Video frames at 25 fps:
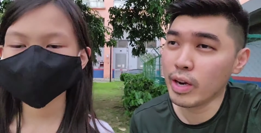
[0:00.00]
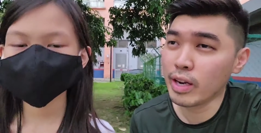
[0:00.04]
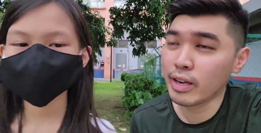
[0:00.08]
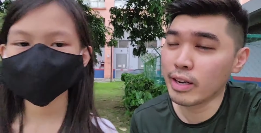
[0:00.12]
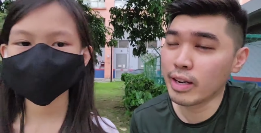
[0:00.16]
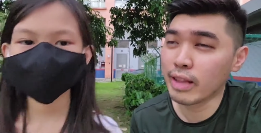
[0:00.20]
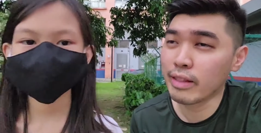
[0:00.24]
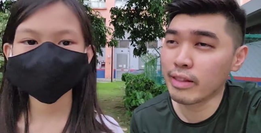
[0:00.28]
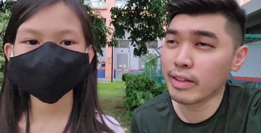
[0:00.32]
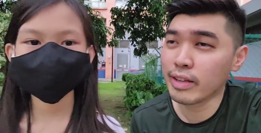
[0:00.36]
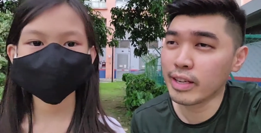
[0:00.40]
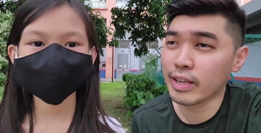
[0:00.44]
Speaker 1: one
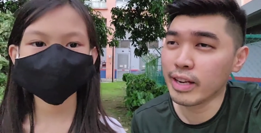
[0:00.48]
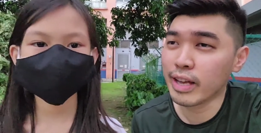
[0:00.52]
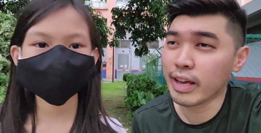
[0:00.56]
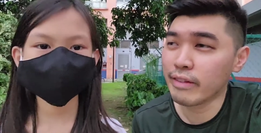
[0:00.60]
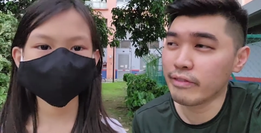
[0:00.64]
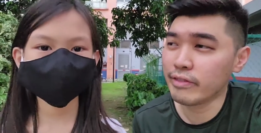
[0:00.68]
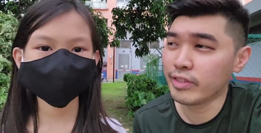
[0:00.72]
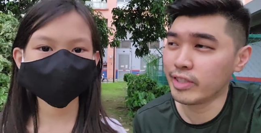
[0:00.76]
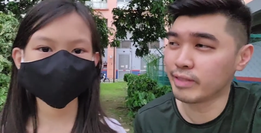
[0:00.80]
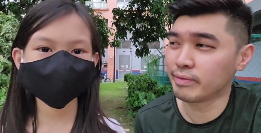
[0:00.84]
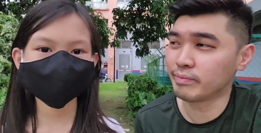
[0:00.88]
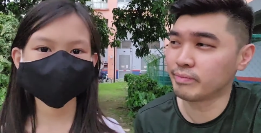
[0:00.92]
another in
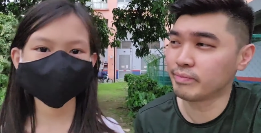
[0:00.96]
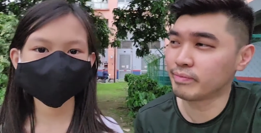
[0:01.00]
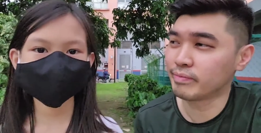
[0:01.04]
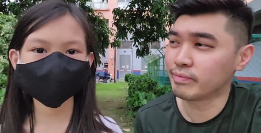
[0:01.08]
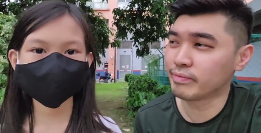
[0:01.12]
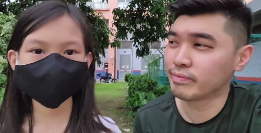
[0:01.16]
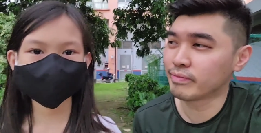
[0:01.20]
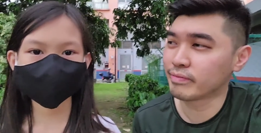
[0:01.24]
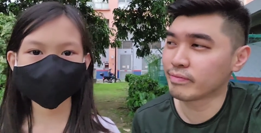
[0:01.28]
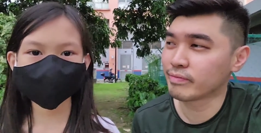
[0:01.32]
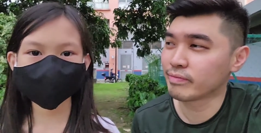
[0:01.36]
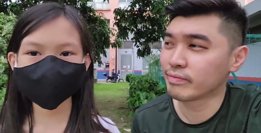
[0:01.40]
heaven.
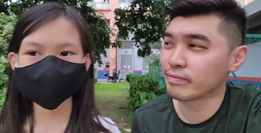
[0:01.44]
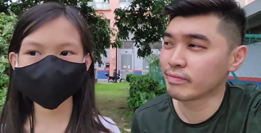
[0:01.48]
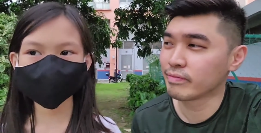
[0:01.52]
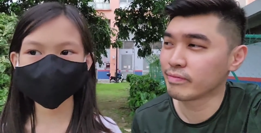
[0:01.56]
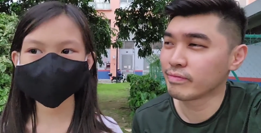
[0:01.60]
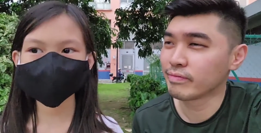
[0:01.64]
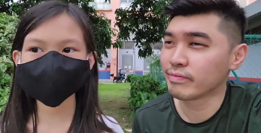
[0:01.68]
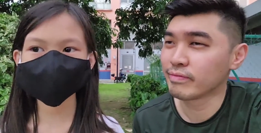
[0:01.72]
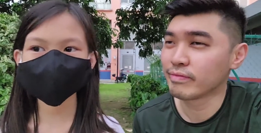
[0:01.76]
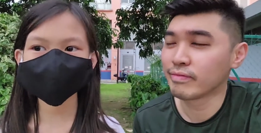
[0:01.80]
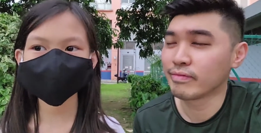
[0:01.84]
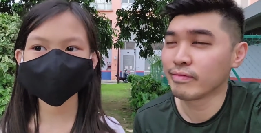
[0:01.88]

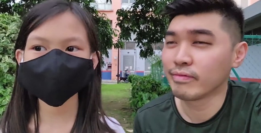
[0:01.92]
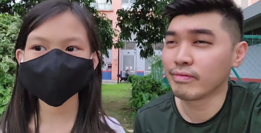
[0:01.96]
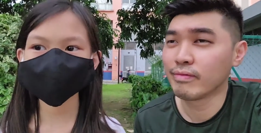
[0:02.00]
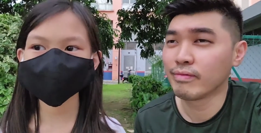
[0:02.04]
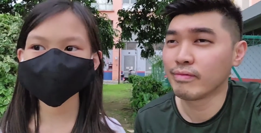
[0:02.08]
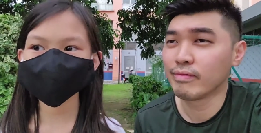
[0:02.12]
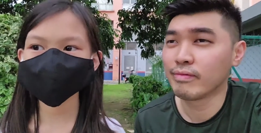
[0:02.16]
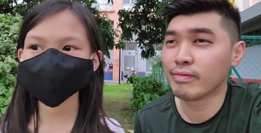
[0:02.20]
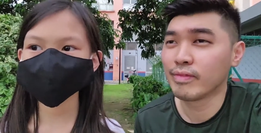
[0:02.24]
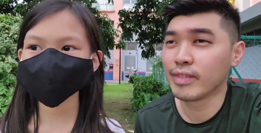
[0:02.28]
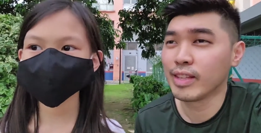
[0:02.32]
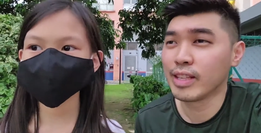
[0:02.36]

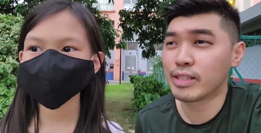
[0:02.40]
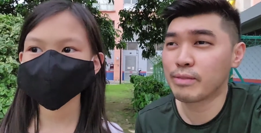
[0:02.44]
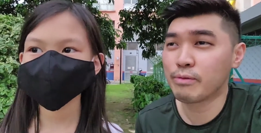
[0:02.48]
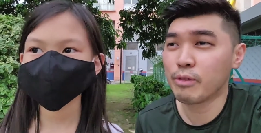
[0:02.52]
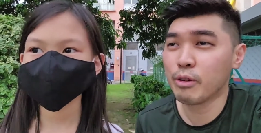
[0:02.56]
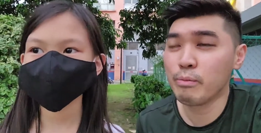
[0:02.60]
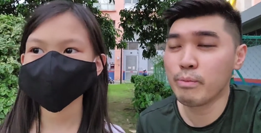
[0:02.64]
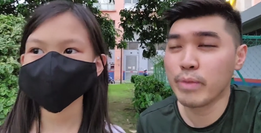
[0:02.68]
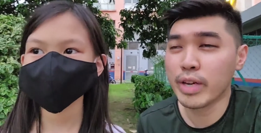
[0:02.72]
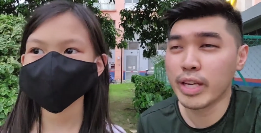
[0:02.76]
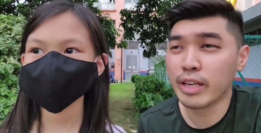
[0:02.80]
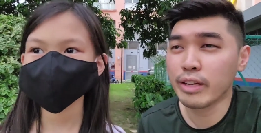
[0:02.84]

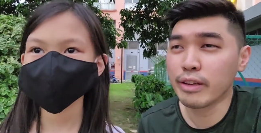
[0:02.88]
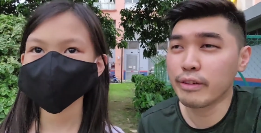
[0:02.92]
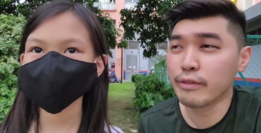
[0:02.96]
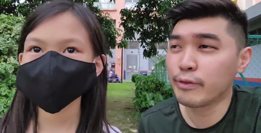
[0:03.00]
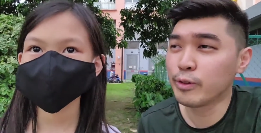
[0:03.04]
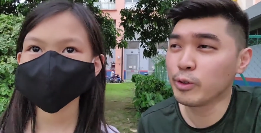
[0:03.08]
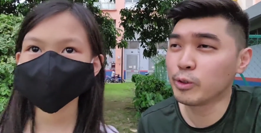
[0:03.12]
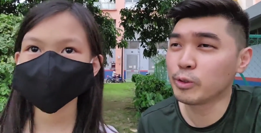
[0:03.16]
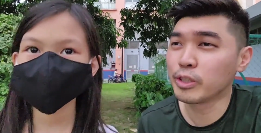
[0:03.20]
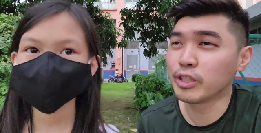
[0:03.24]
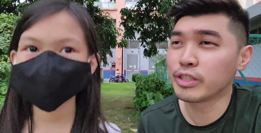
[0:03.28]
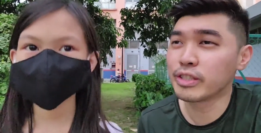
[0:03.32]
This will
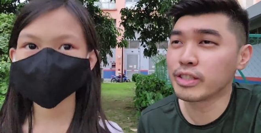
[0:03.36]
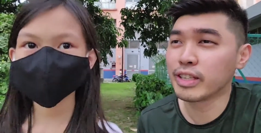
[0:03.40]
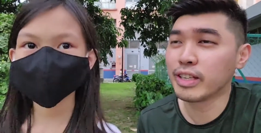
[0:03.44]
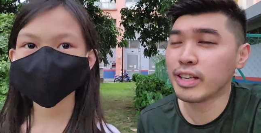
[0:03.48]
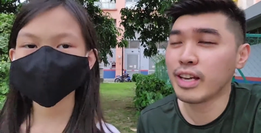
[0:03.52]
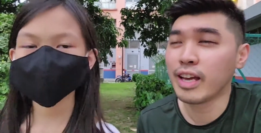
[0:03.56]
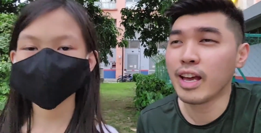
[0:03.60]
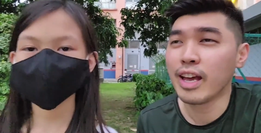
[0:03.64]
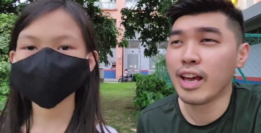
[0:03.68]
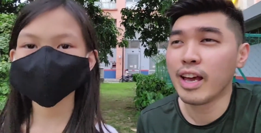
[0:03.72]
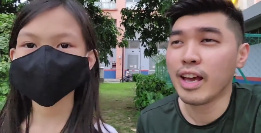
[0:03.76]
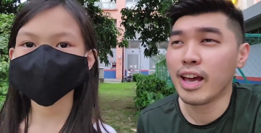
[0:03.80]
meaningful, you
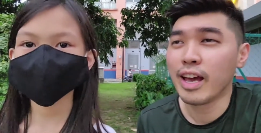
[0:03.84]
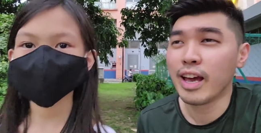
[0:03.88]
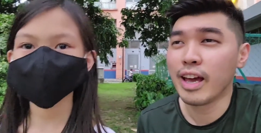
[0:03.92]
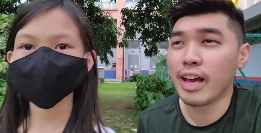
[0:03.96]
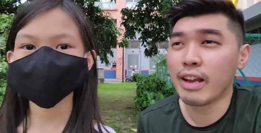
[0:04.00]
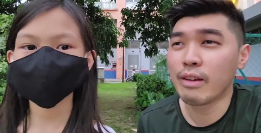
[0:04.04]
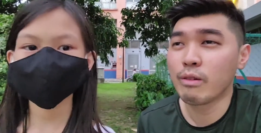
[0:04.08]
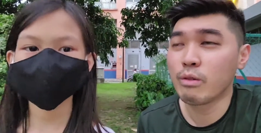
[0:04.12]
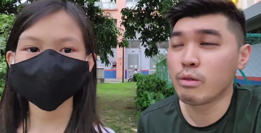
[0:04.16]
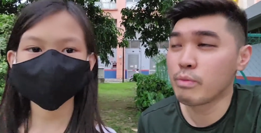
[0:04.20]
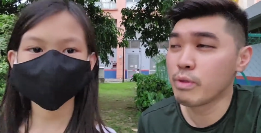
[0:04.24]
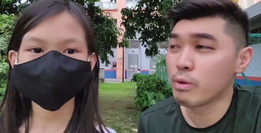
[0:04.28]
see.
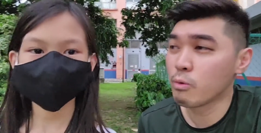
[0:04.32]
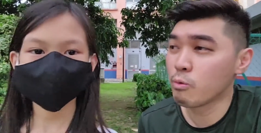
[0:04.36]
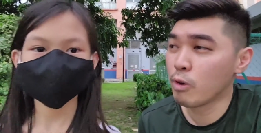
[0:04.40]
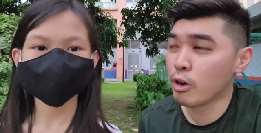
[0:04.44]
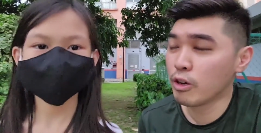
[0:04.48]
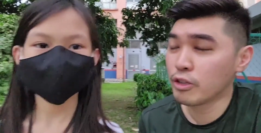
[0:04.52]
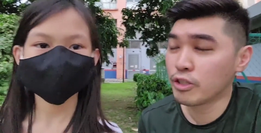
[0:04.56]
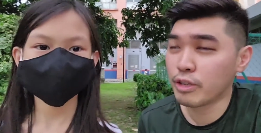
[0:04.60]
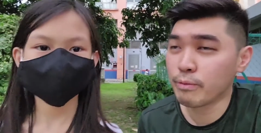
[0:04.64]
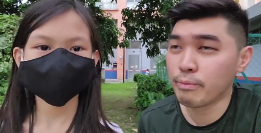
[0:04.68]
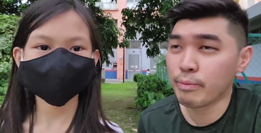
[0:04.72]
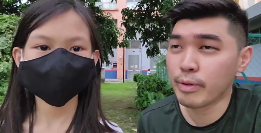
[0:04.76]
And we'll be
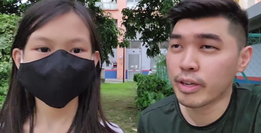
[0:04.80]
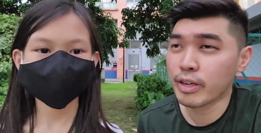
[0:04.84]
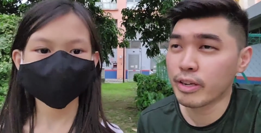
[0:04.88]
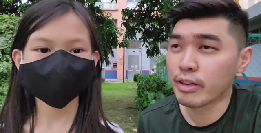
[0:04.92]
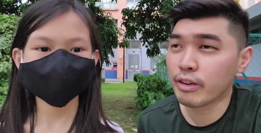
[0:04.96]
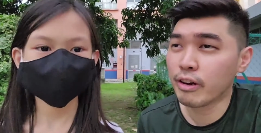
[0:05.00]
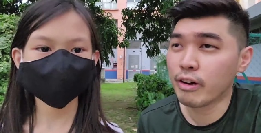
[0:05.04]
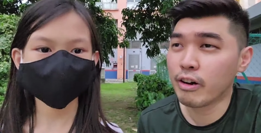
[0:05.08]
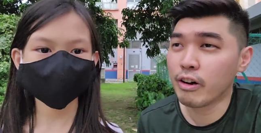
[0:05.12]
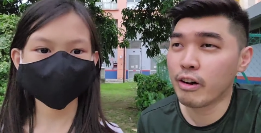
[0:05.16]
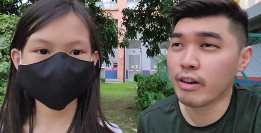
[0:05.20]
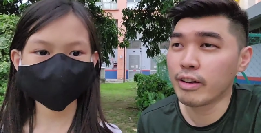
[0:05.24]
worshipping
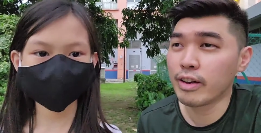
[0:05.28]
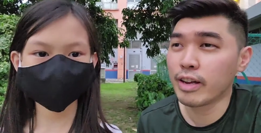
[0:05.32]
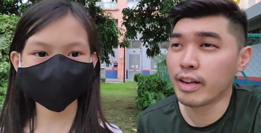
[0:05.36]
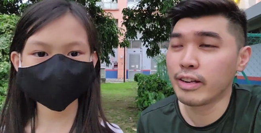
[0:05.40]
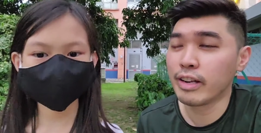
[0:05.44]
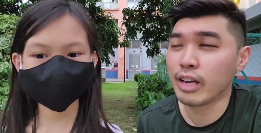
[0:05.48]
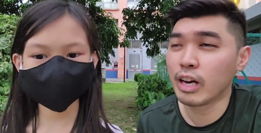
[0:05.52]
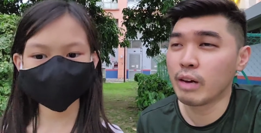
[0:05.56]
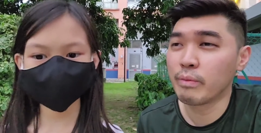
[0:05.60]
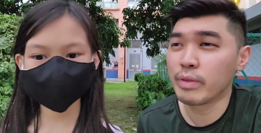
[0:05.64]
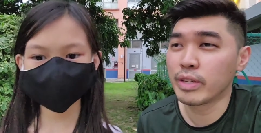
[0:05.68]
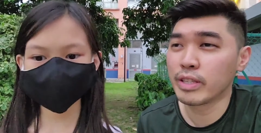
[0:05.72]
God
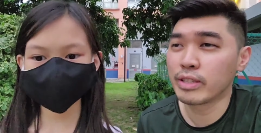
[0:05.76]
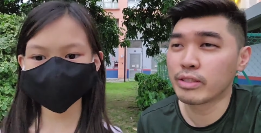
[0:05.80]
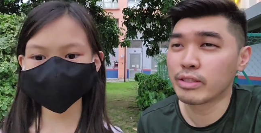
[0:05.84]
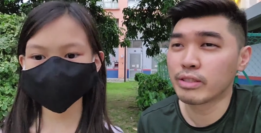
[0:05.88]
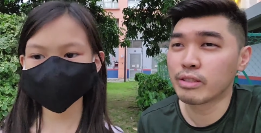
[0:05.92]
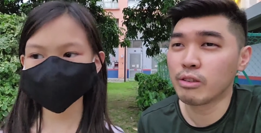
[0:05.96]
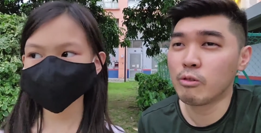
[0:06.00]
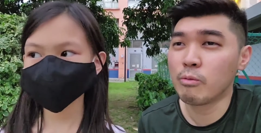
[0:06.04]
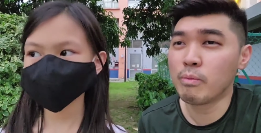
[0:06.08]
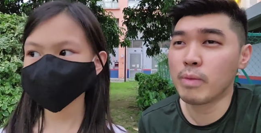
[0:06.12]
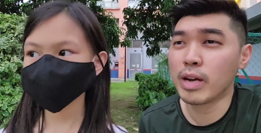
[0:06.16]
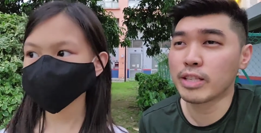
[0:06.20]
and there'll be
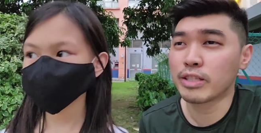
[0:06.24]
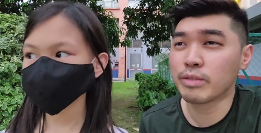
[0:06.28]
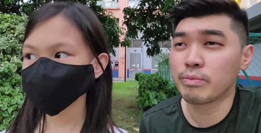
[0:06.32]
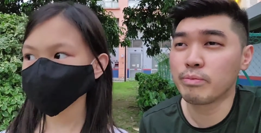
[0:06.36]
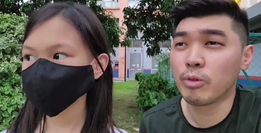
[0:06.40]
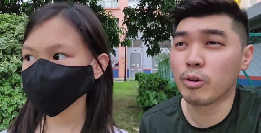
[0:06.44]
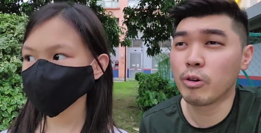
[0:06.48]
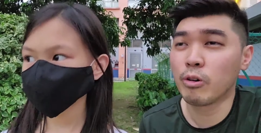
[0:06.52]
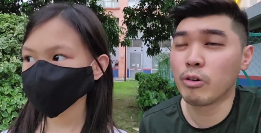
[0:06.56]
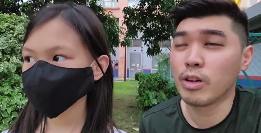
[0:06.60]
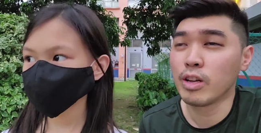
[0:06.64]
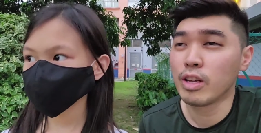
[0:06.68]
so much
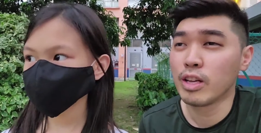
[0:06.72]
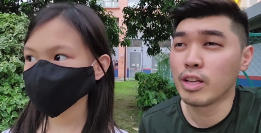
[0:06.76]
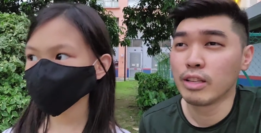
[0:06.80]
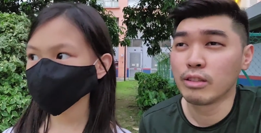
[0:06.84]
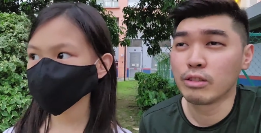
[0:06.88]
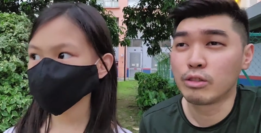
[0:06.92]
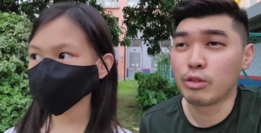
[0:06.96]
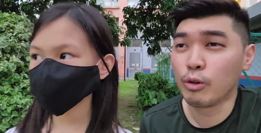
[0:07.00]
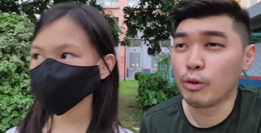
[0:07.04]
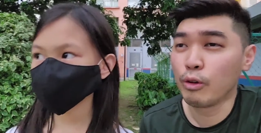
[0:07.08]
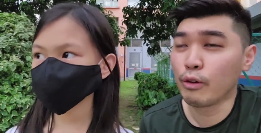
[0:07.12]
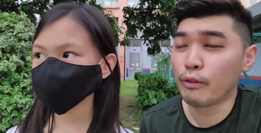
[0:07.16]
more
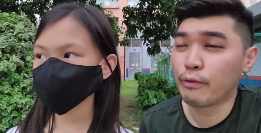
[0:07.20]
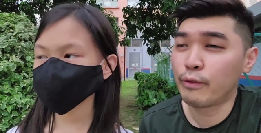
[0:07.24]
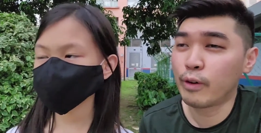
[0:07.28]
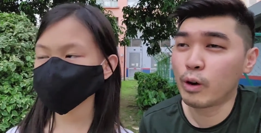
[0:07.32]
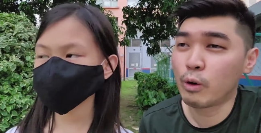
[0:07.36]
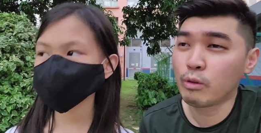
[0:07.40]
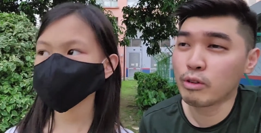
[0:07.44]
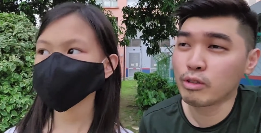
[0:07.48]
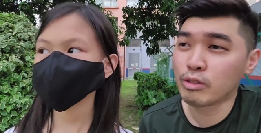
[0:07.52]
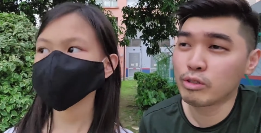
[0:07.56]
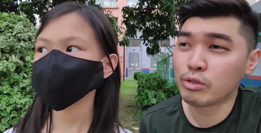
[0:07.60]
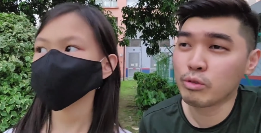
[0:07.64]
to look
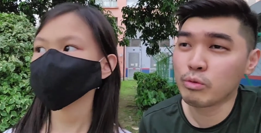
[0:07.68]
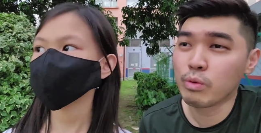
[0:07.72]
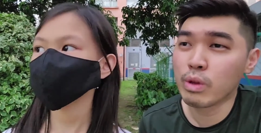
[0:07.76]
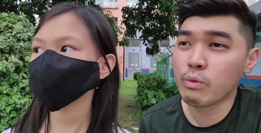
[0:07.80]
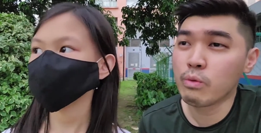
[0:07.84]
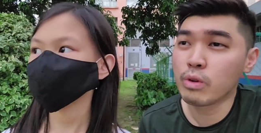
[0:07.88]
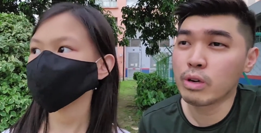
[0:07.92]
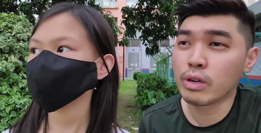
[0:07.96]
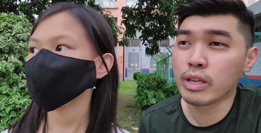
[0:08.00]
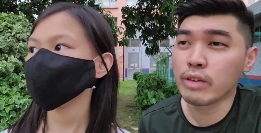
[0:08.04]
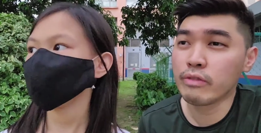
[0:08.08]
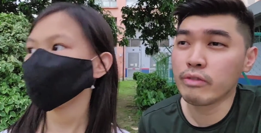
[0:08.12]
forward to.
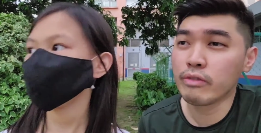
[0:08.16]
We will